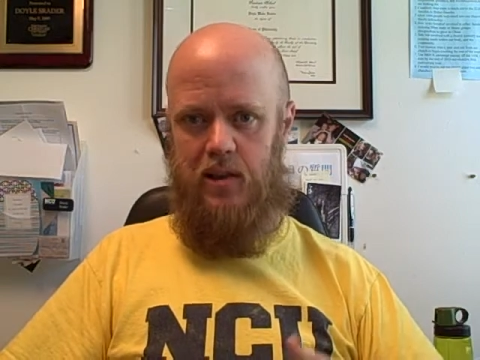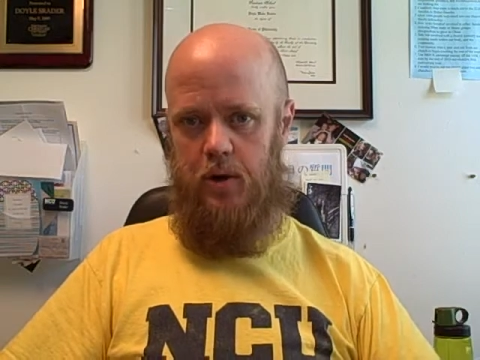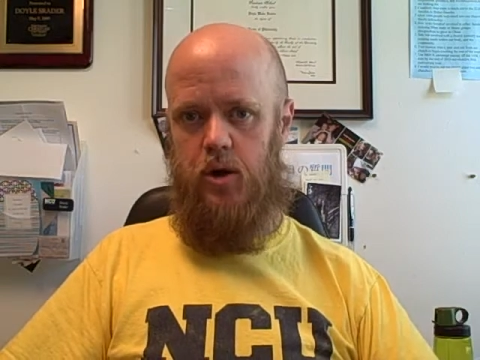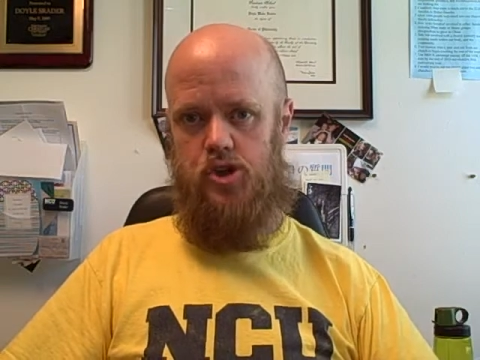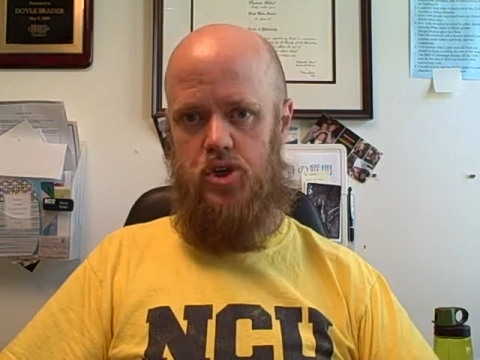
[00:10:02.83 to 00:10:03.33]

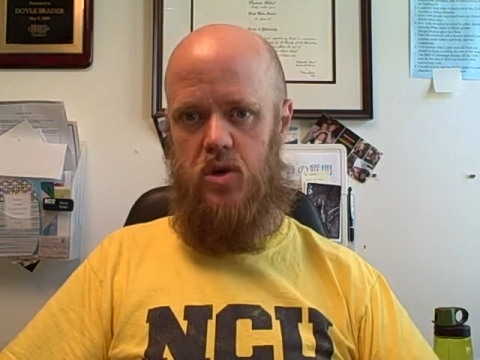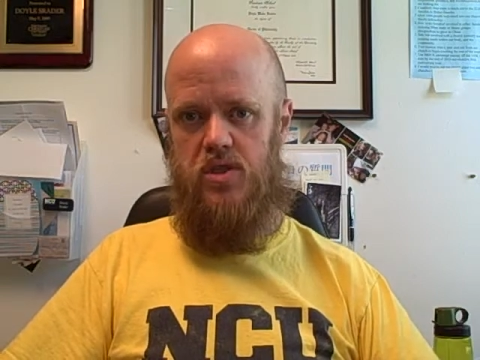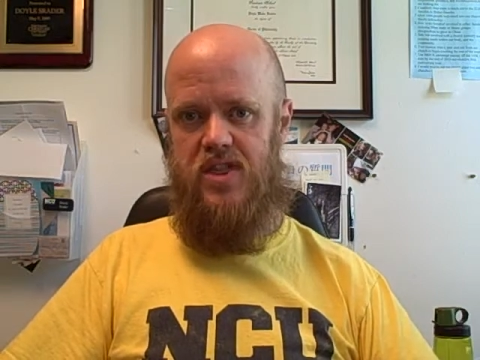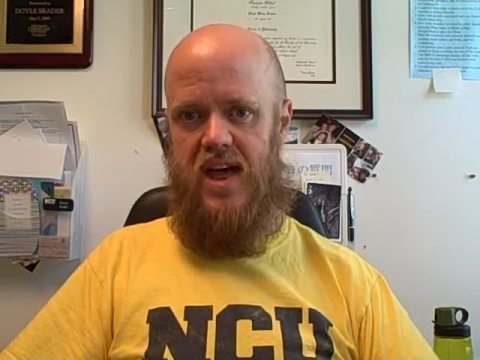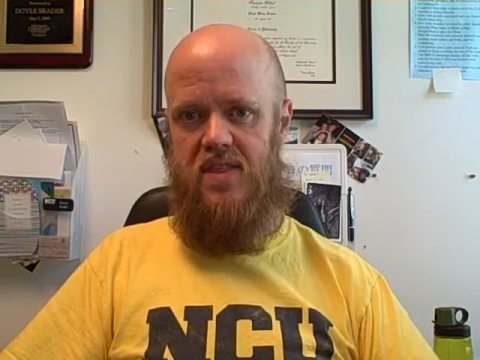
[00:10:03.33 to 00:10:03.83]
literature
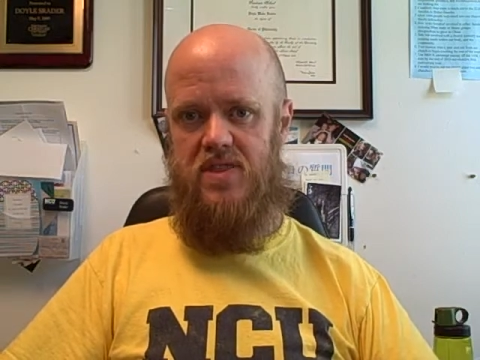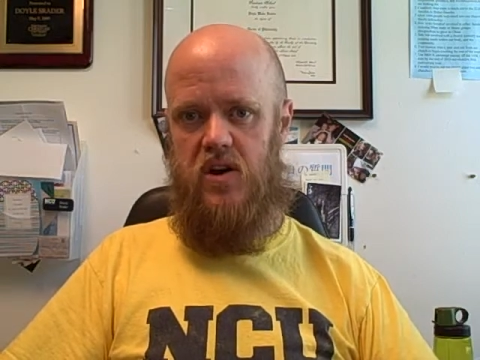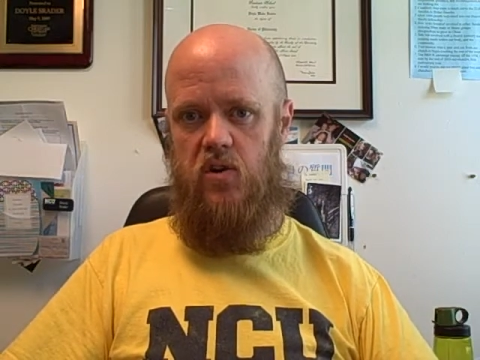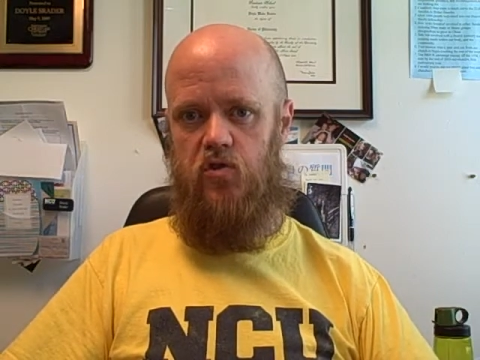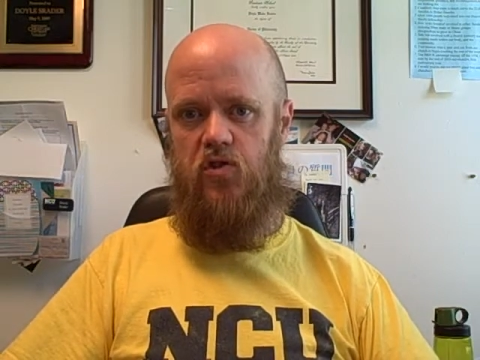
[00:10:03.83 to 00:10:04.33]
that
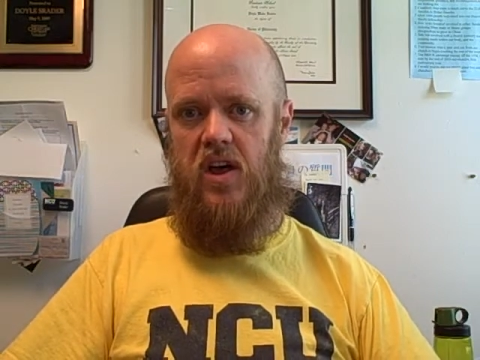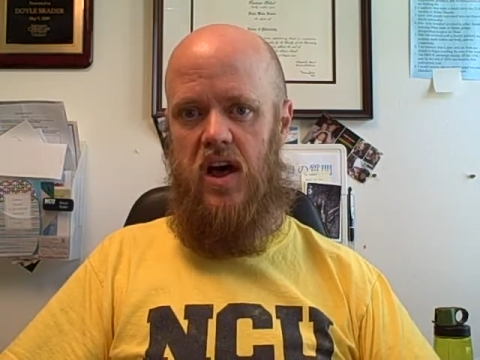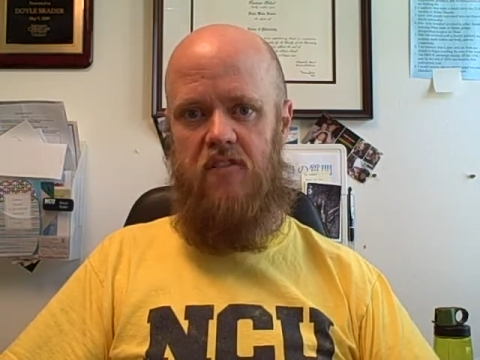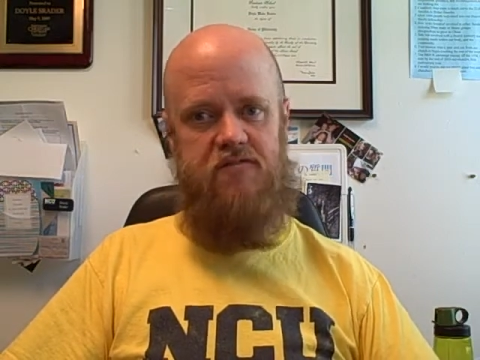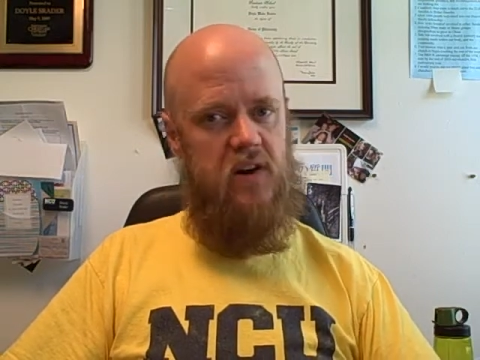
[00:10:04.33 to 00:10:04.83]
there's
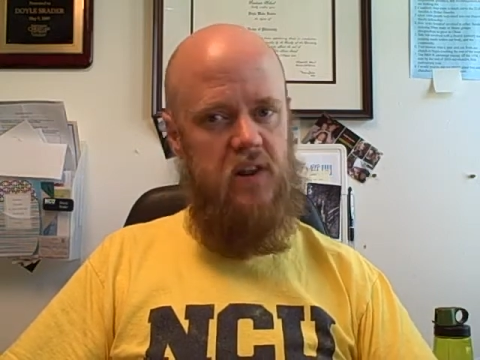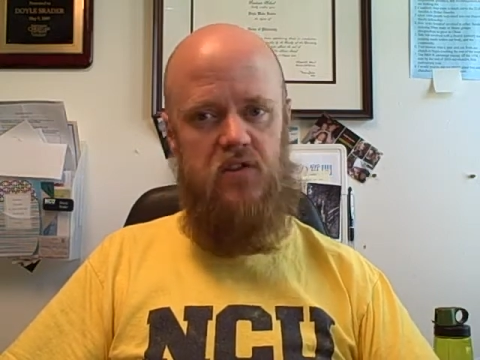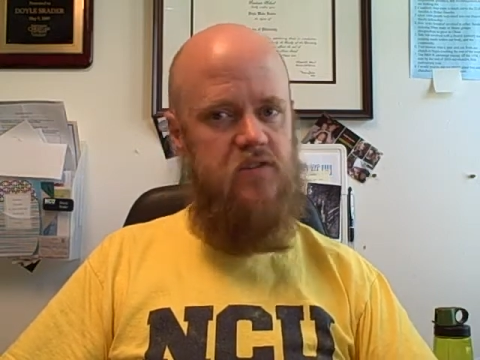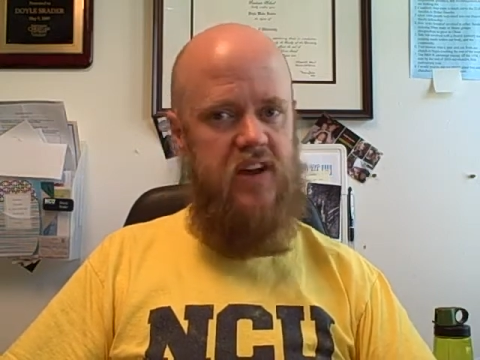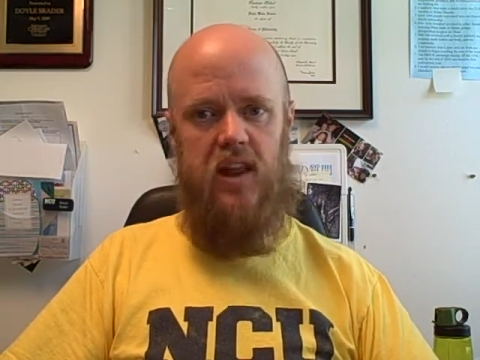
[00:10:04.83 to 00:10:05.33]
a fairly
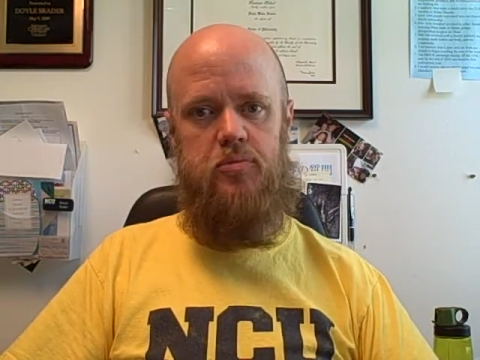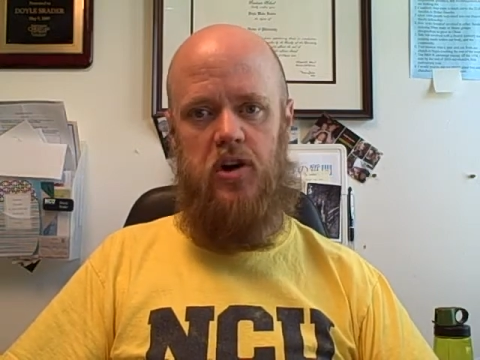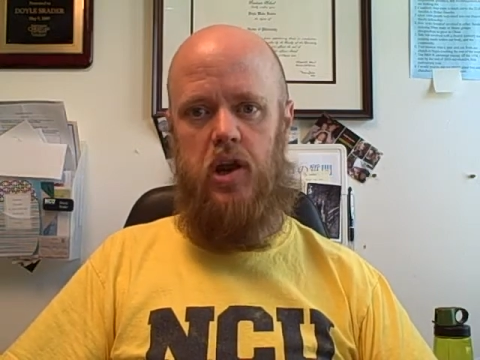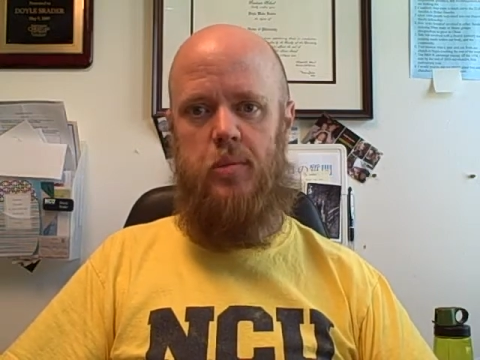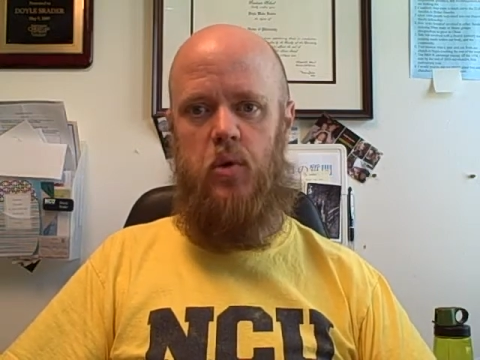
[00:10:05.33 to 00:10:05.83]
developed
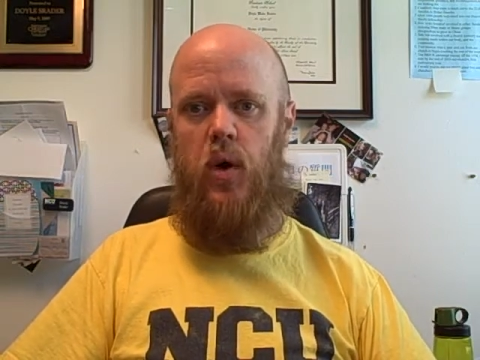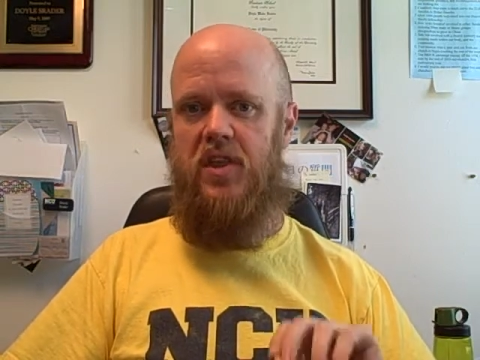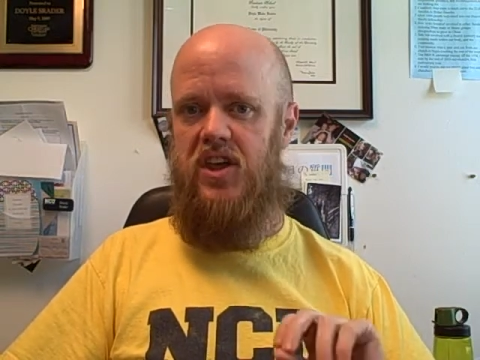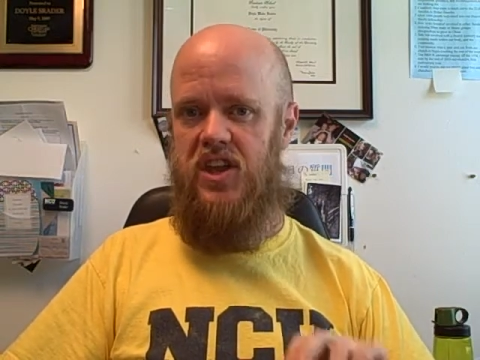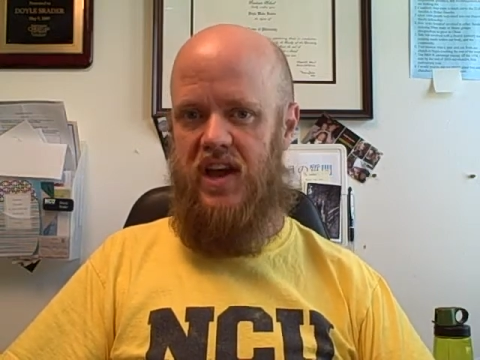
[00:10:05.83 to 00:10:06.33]
argument why
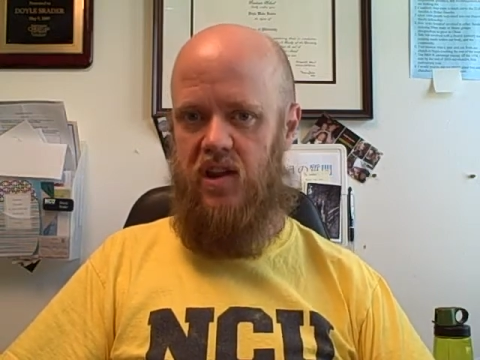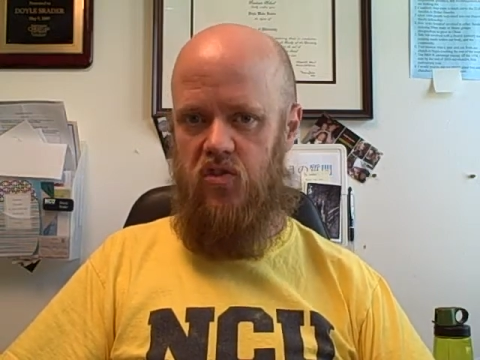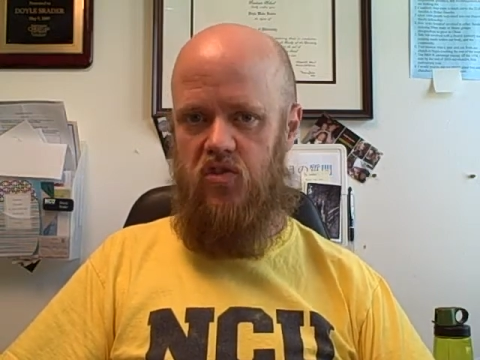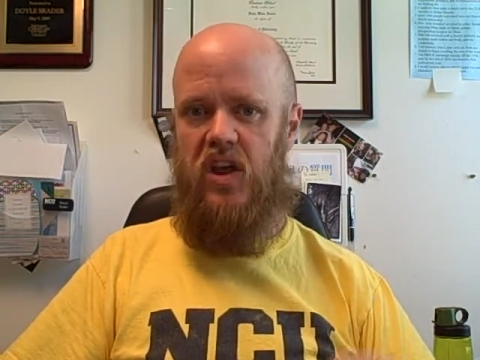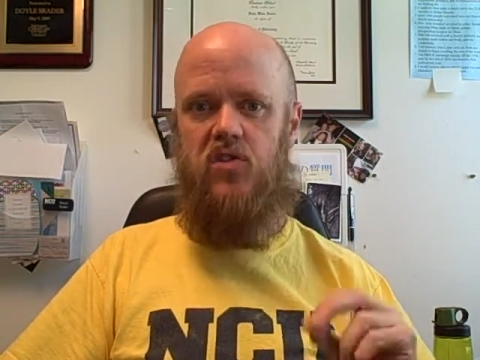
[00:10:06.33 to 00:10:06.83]
the United
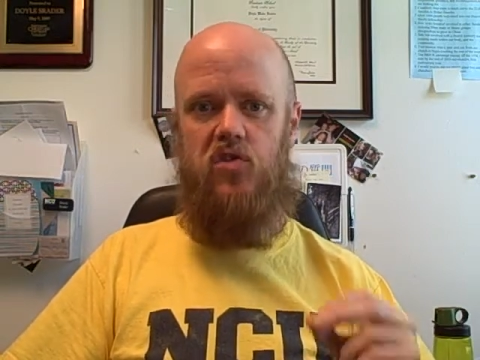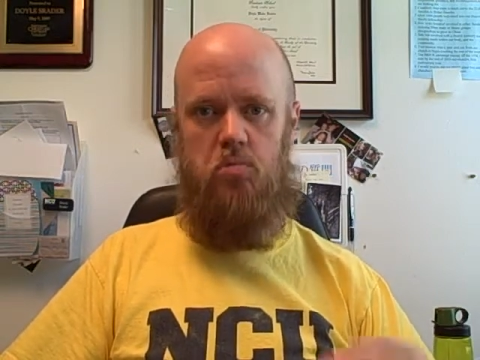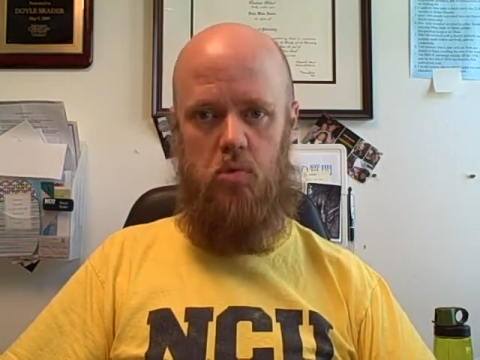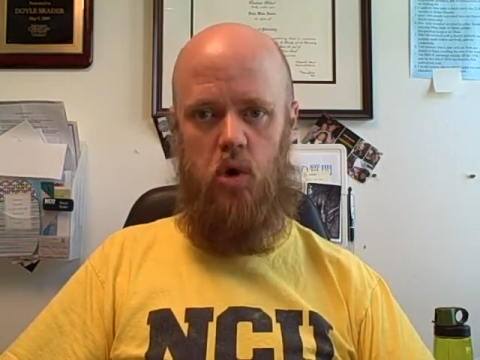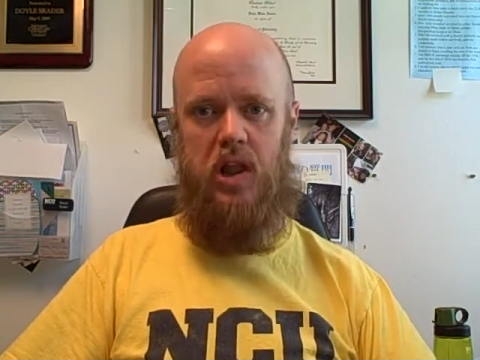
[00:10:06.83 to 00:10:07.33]
States has a
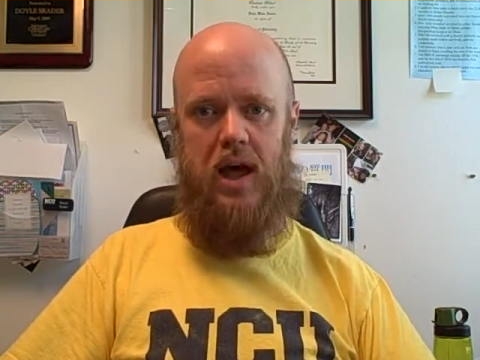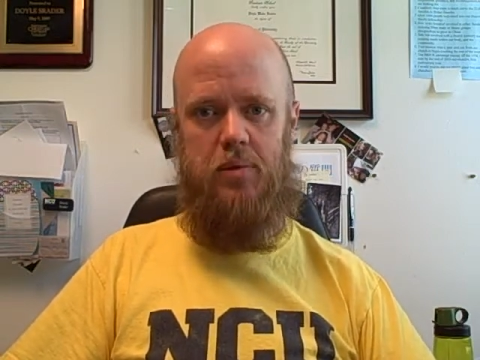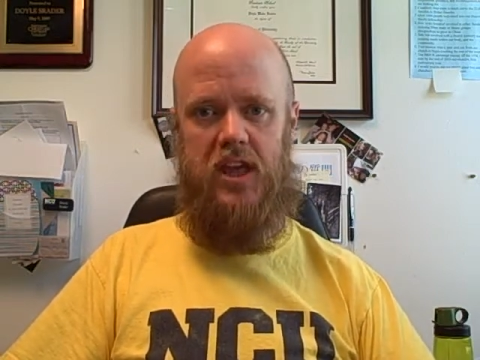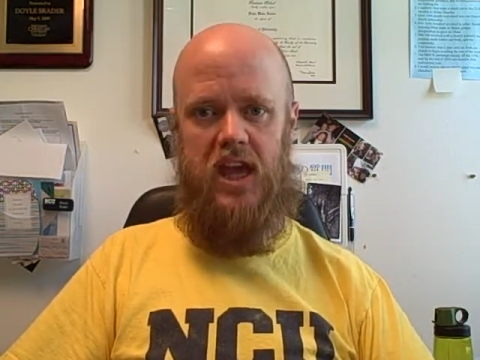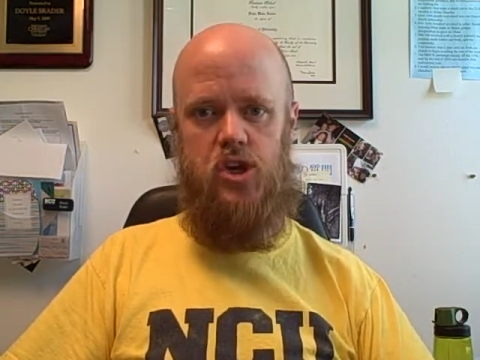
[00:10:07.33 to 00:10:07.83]
moral
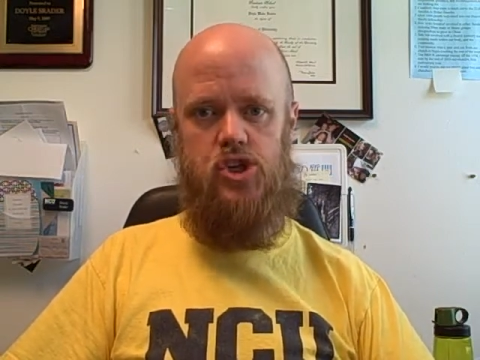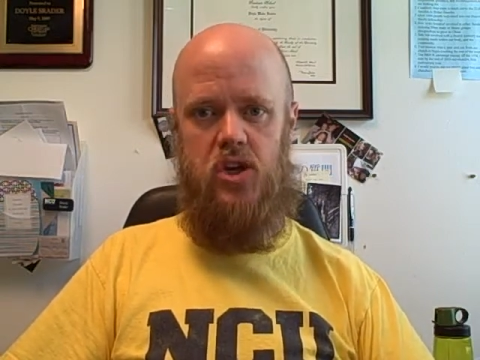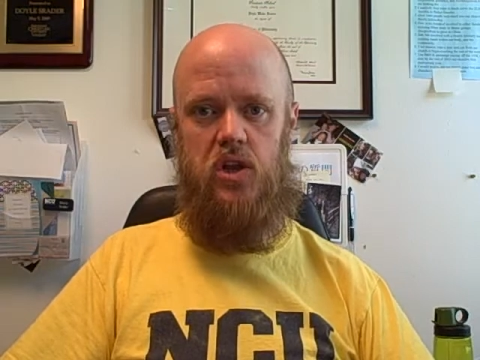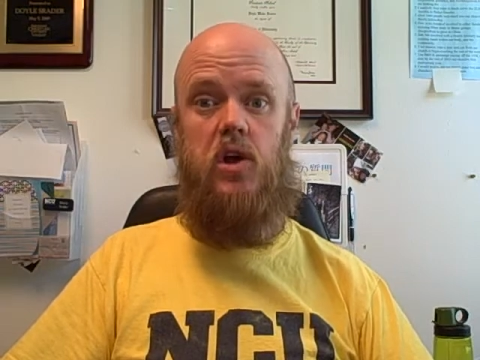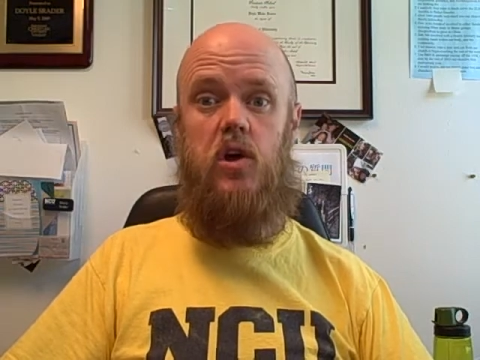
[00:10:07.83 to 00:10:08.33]

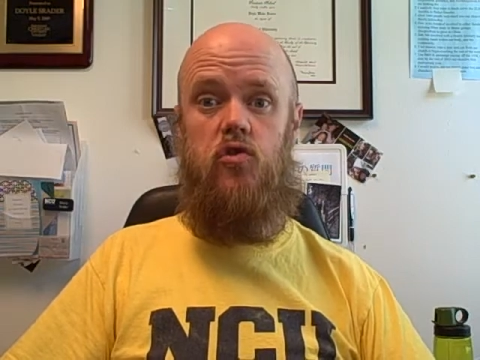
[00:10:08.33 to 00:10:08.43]
obligation